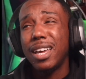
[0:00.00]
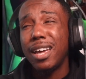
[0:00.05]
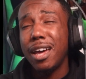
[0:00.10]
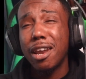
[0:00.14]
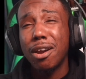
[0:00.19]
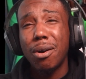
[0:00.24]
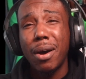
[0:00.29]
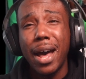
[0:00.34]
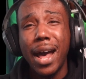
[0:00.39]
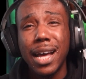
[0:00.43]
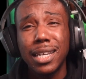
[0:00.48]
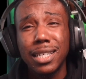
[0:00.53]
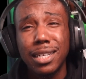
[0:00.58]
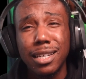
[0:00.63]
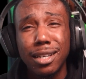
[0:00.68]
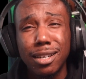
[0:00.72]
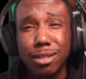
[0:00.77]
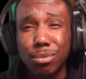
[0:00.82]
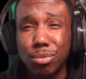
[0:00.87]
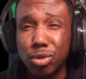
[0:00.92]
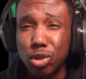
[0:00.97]
head on
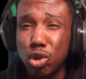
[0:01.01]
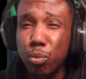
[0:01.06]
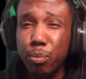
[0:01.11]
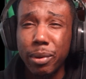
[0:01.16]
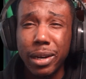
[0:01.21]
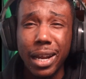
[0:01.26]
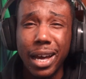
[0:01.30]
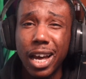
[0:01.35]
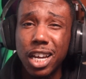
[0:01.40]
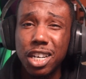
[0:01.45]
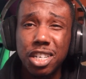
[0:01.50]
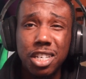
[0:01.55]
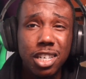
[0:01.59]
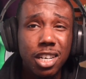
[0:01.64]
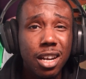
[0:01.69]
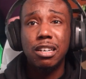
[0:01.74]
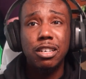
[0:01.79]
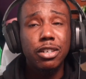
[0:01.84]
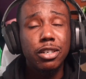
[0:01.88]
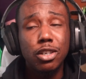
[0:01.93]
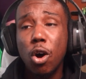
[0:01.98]
accident, some stupid ass
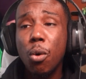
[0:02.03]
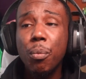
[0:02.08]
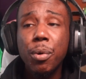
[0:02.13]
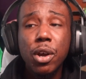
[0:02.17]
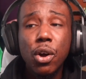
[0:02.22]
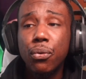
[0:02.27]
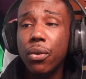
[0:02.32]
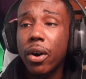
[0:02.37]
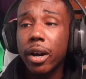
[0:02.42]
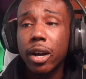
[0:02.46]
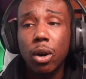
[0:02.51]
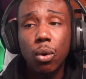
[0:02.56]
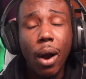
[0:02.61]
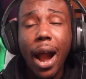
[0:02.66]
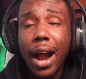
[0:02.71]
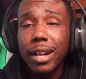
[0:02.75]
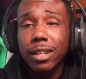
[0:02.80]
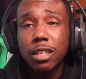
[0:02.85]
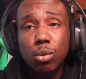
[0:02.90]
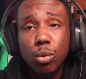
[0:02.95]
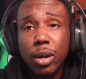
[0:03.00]
shit. Just don't be a
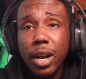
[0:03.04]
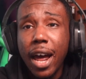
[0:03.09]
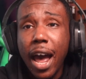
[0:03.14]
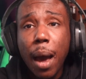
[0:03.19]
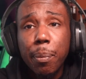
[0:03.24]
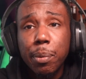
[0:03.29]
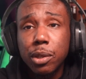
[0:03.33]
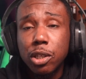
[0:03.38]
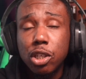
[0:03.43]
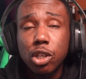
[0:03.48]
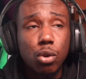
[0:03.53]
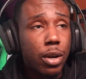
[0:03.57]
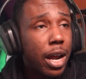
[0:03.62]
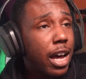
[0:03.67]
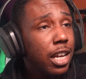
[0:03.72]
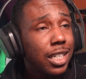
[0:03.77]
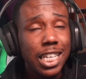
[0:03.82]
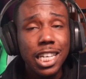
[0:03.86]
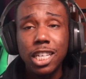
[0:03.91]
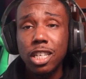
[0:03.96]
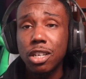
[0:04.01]
that's when it happened to you.
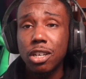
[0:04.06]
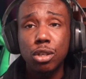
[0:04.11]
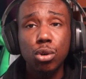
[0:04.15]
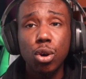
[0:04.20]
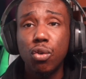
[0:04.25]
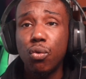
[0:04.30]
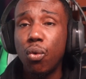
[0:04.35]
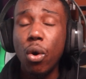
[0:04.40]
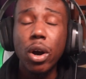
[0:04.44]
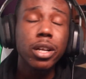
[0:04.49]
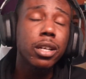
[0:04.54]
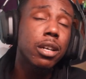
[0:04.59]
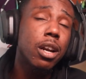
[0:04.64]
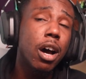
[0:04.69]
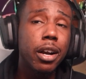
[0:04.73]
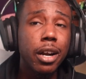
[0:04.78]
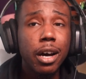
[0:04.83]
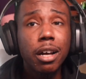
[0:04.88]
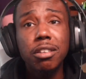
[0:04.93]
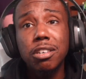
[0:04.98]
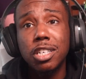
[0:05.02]
That's easier to avoid than all
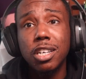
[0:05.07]
the other